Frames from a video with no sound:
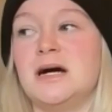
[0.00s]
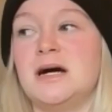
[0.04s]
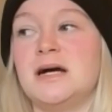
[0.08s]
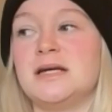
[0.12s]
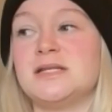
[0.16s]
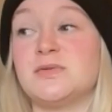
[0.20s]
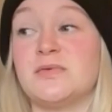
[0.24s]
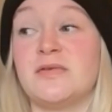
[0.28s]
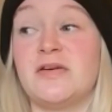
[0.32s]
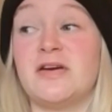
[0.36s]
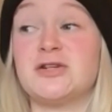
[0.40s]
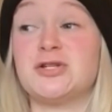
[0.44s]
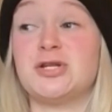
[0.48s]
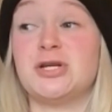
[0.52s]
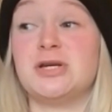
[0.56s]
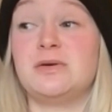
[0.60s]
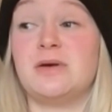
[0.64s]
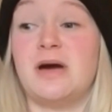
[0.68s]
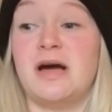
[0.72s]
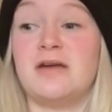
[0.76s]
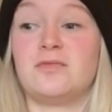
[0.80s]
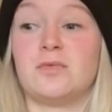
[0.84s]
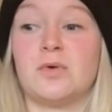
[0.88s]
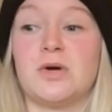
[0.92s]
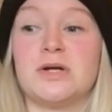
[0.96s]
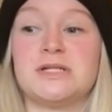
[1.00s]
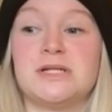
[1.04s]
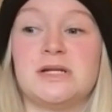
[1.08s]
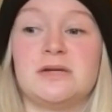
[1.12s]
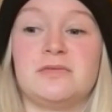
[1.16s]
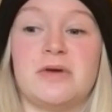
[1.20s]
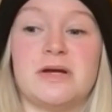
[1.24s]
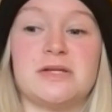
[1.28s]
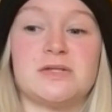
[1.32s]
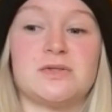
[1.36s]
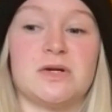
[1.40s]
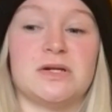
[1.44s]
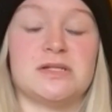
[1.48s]
So I've worked in
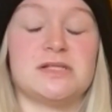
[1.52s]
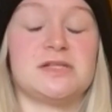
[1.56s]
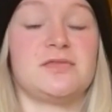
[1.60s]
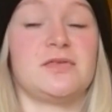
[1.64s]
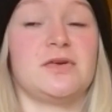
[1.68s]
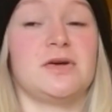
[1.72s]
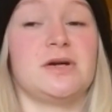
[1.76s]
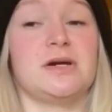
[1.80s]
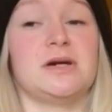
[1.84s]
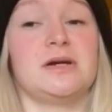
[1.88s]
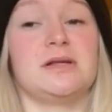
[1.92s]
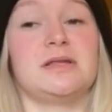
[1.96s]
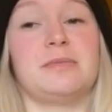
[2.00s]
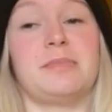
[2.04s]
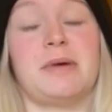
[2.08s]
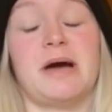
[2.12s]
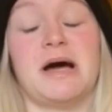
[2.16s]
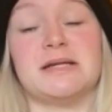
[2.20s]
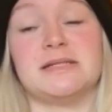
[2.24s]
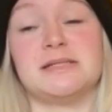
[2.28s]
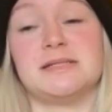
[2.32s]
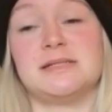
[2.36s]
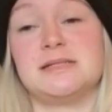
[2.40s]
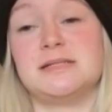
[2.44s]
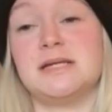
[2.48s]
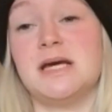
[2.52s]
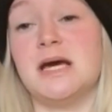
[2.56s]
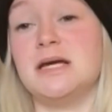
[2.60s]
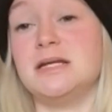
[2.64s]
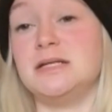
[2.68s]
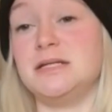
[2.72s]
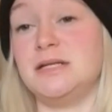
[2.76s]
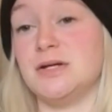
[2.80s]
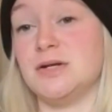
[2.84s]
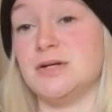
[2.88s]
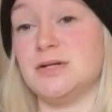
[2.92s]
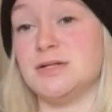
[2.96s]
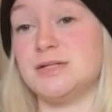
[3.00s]
restaurants for the past
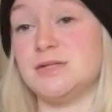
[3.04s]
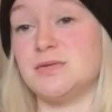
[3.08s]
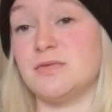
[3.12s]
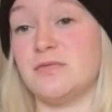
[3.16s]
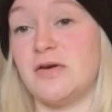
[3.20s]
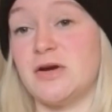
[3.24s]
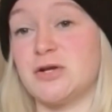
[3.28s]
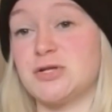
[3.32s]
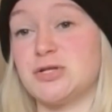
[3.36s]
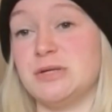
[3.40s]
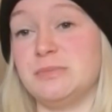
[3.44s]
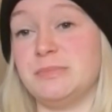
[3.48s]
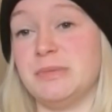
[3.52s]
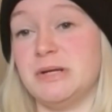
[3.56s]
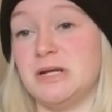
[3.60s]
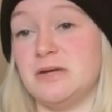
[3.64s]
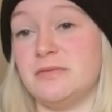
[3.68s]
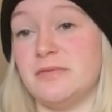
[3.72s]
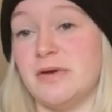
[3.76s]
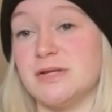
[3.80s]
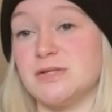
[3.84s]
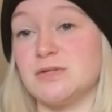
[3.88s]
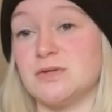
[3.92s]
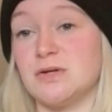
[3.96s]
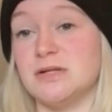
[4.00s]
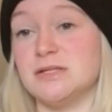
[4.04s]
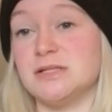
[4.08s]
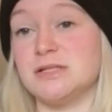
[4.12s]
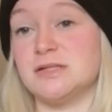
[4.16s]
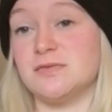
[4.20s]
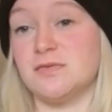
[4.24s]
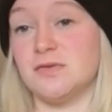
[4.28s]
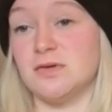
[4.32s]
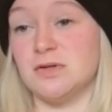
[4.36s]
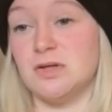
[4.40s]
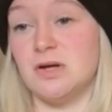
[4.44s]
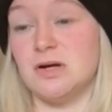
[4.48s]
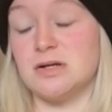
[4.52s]
10 years. So I've actually been in
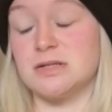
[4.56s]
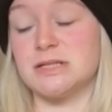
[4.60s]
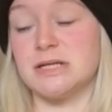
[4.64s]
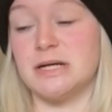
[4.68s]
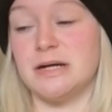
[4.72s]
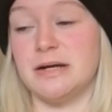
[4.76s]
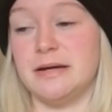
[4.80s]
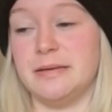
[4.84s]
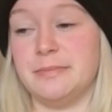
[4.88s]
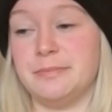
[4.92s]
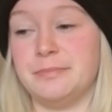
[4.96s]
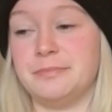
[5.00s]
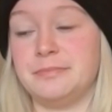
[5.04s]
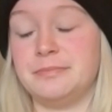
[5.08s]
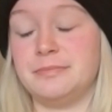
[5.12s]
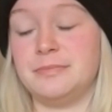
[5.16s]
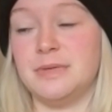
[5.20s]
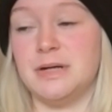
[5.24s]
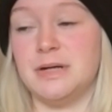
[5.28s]
restaurants for a long time.